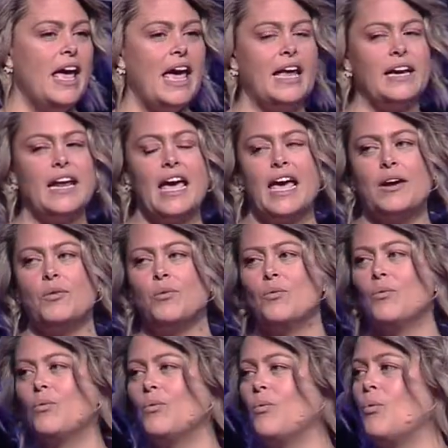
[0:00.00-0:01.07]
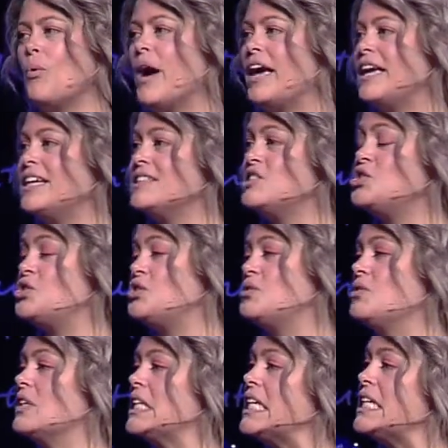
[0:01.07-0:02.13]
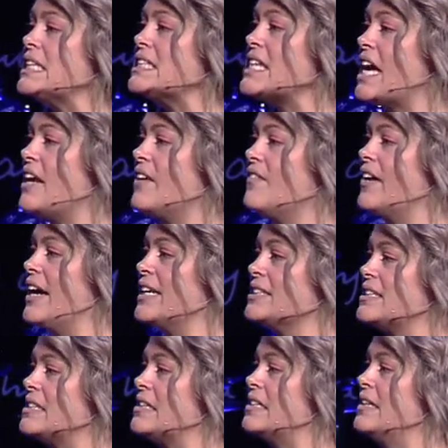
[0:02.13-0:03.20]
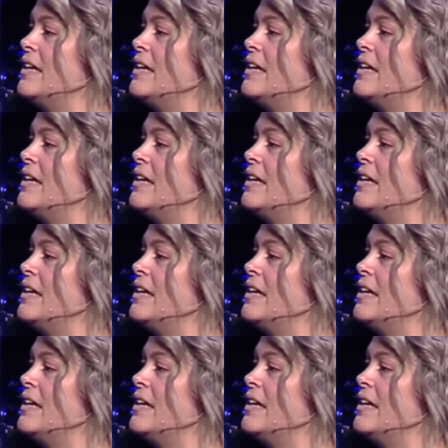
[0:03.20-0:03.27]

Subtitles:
and what is true on the inside of us.